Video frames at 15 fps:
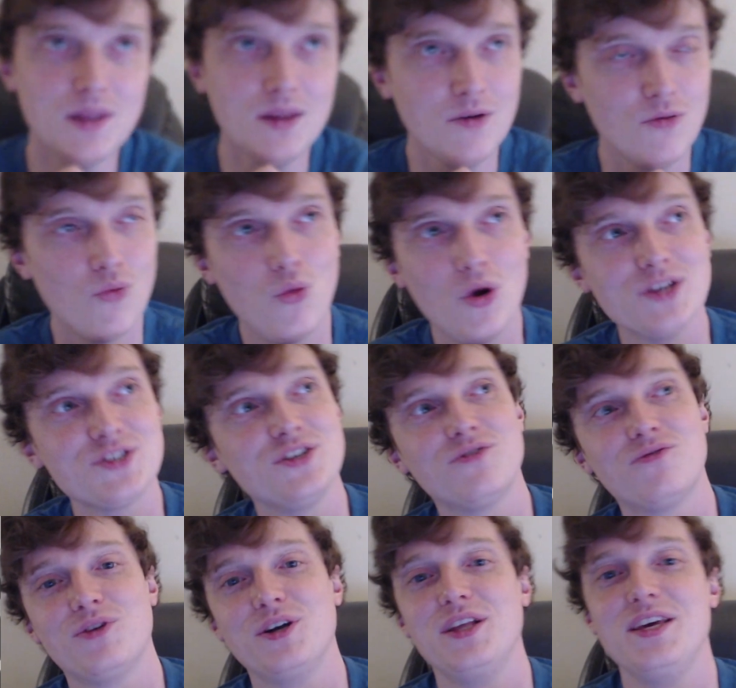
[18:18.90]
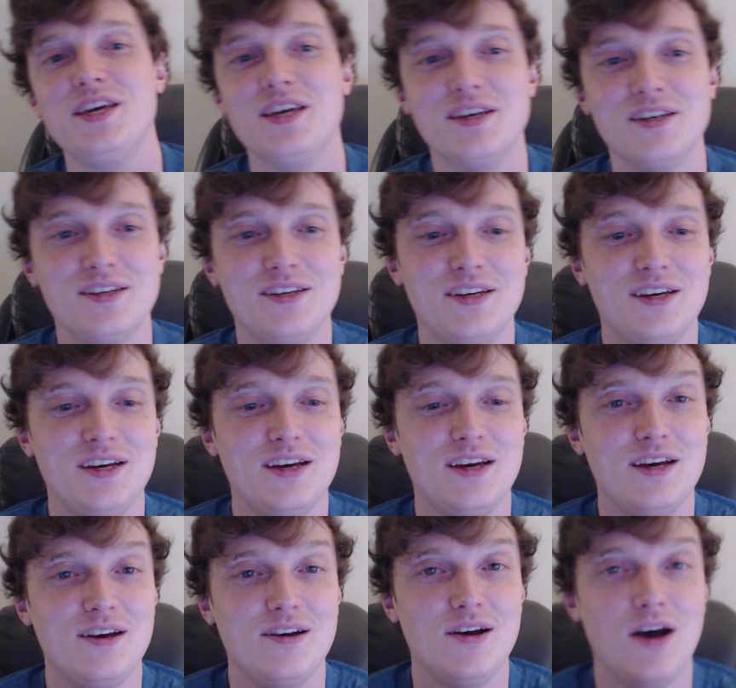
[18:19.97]
wasn't really
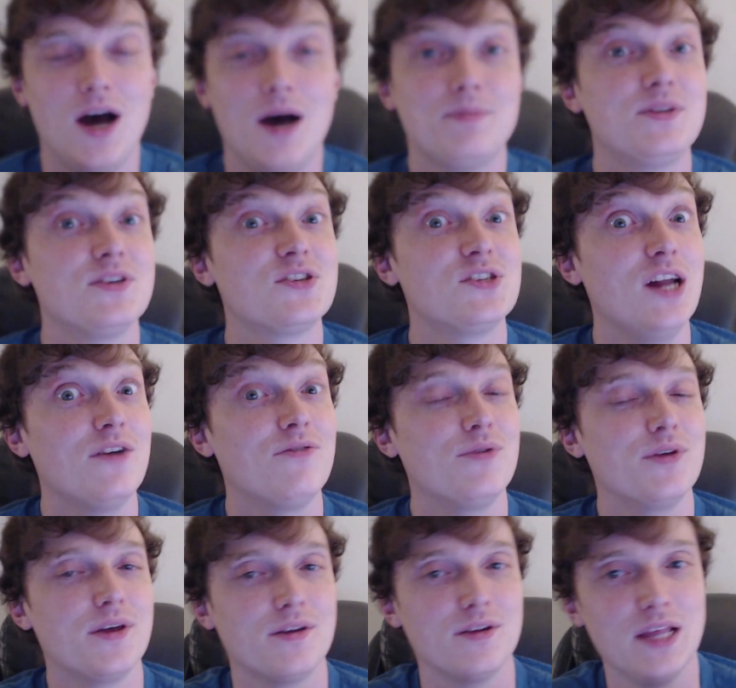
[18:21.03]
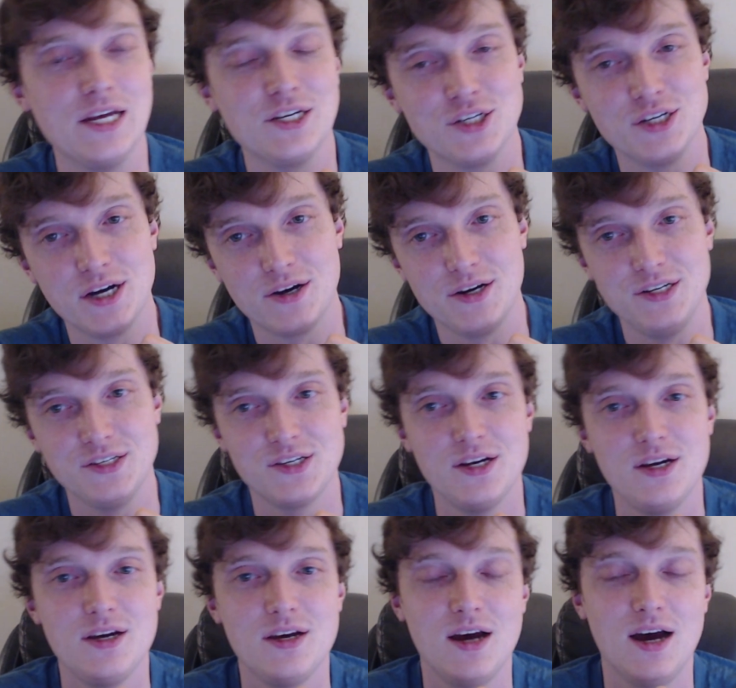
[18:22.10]
up to snuff with other legendaries.
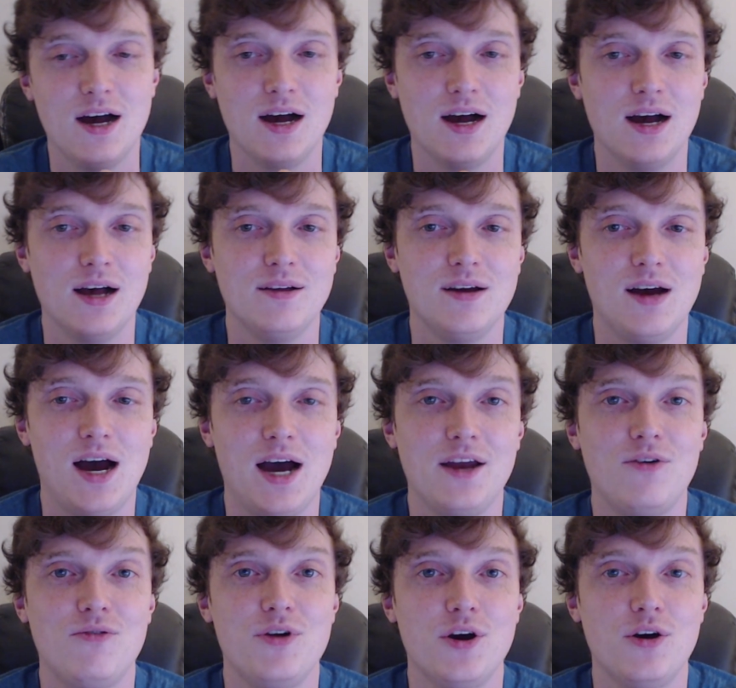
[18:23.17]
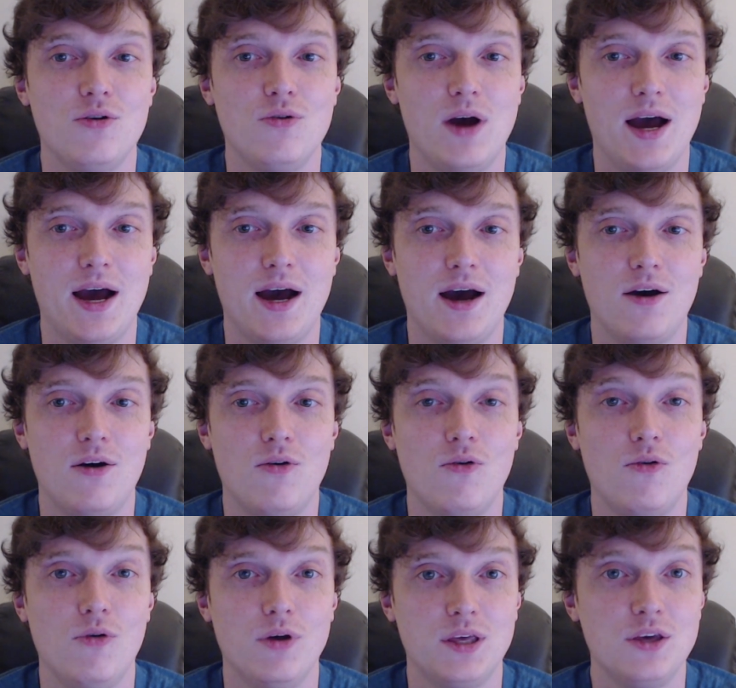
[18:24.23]
I don't know
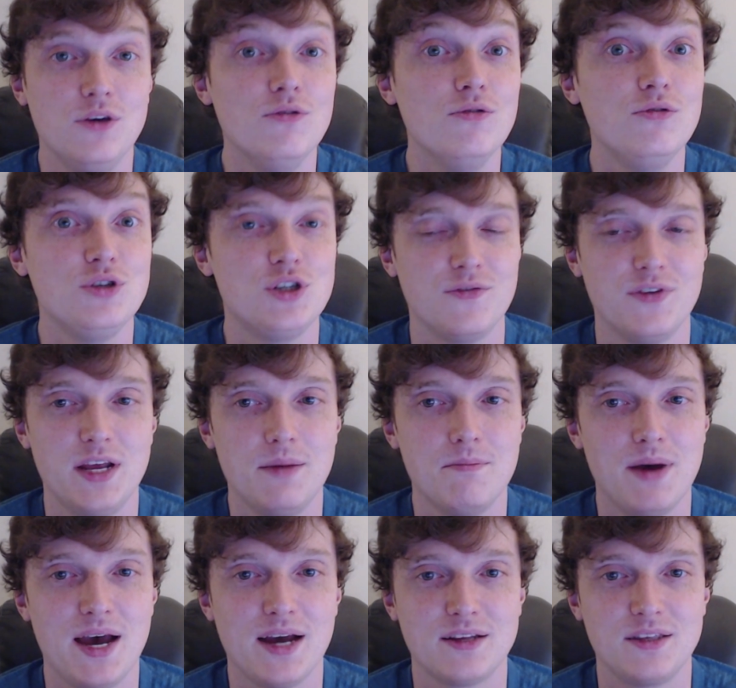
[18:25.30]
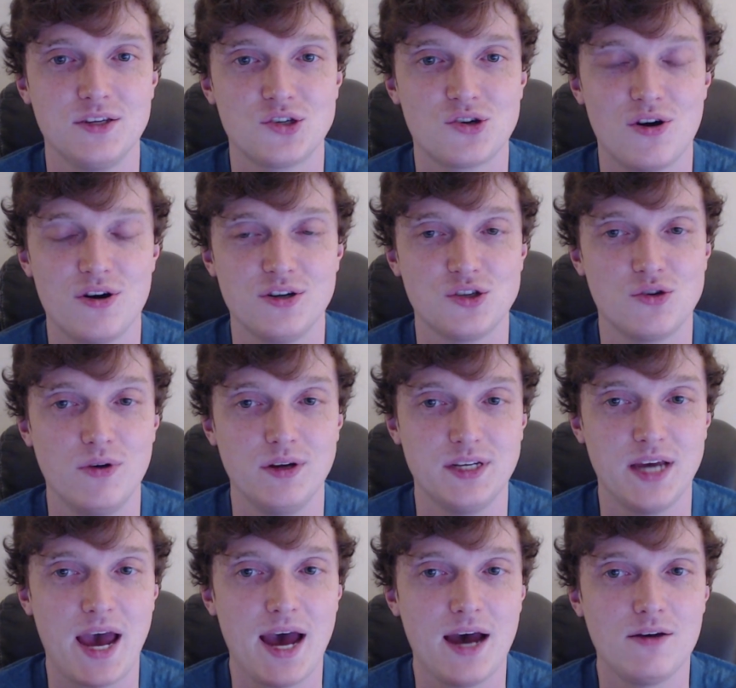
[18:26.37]
how huge of an impact this card is going to
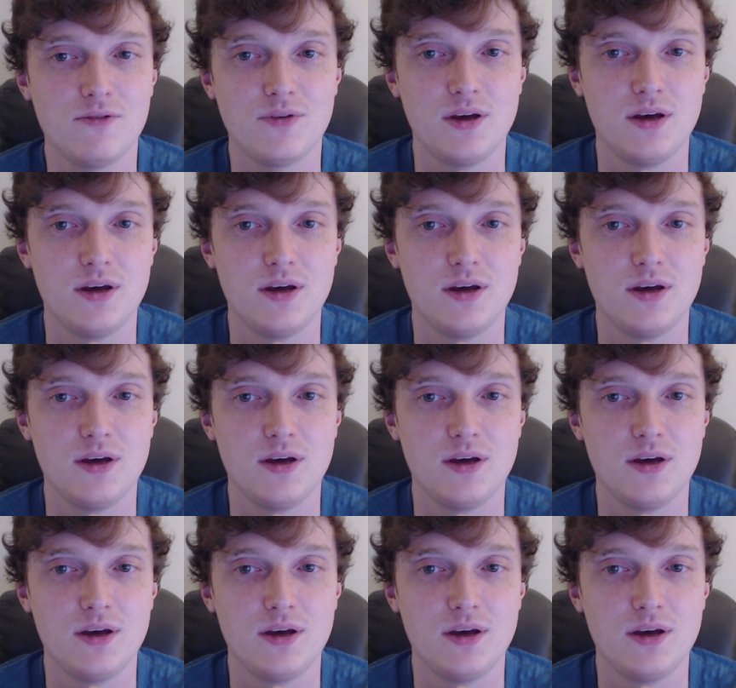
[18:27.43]
have,